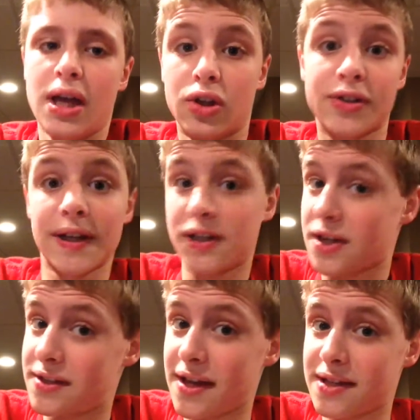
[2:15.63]
looks like
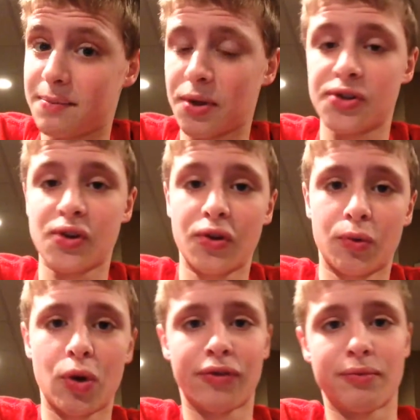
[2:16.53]
Jesse Eisenberg stole the
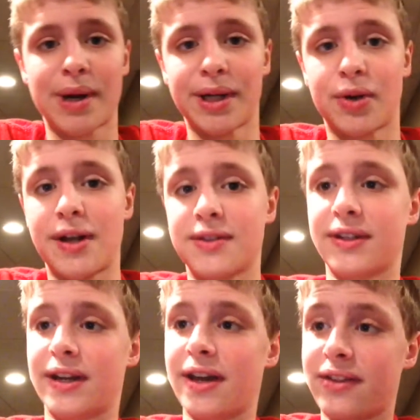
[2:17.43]
role from Bryan
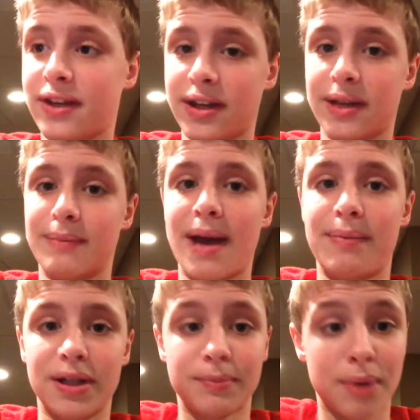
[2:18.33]
Cranston, and I think, in my
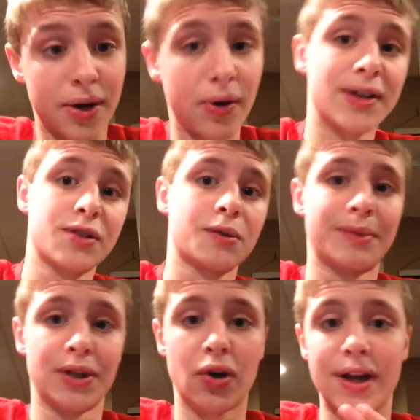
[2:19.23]
opinion, Bryan Cranston would have
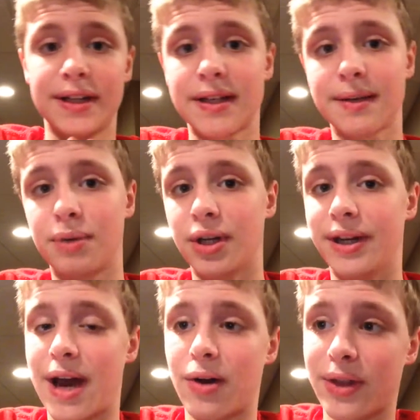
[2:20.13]
been great, but
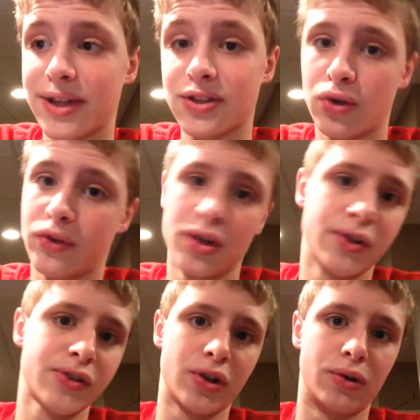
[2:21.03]
now that's over,
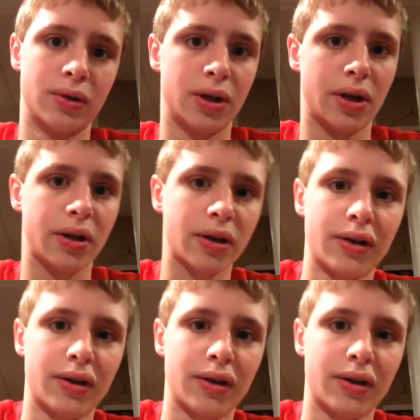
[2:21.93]
so, ugh.